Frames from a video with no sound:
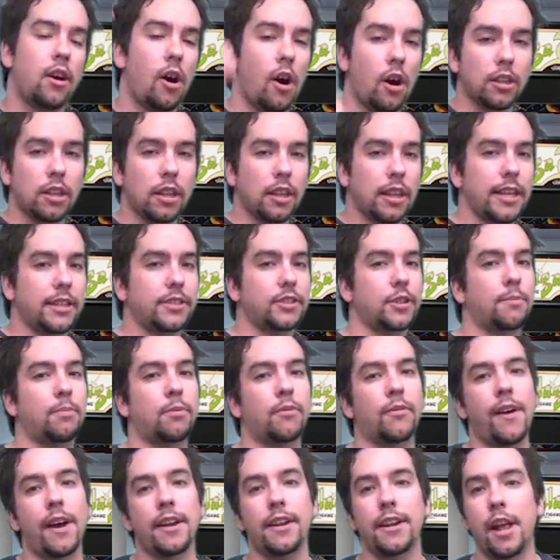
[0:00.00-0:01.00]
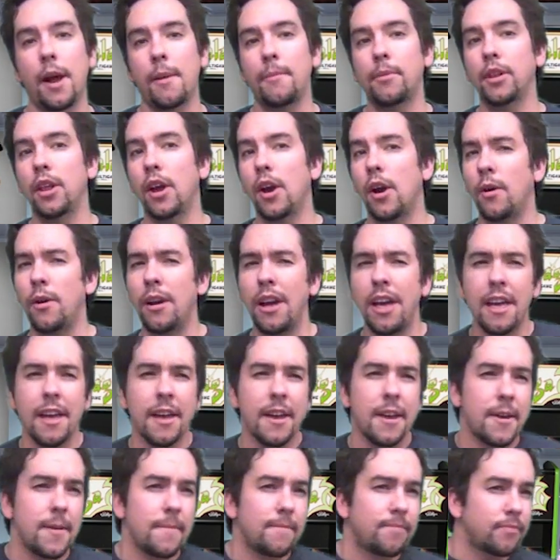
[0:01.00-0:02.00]
All the links are provided down below.
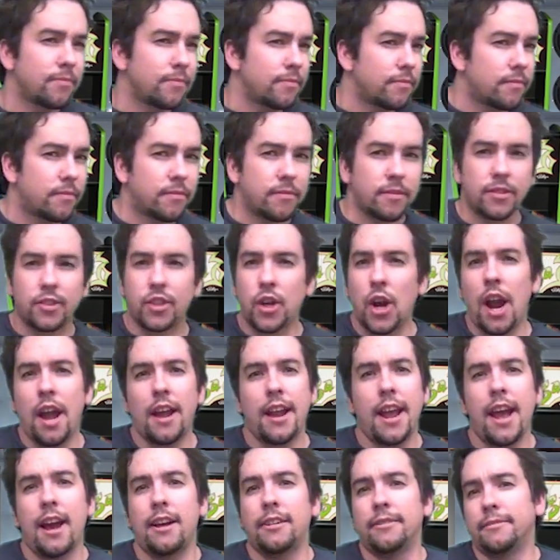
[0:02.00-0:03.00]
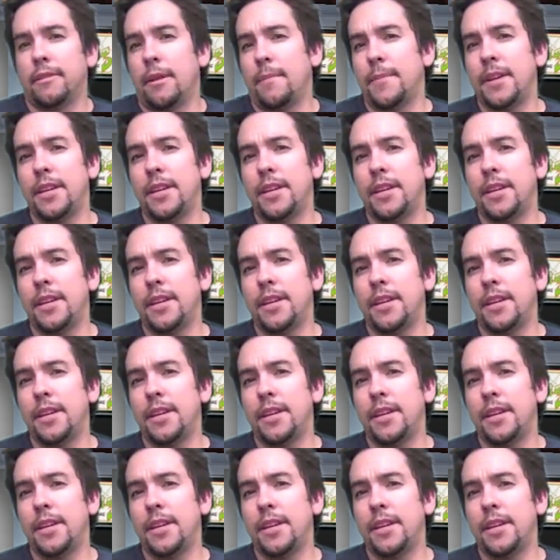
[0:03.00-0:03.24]
Try it out.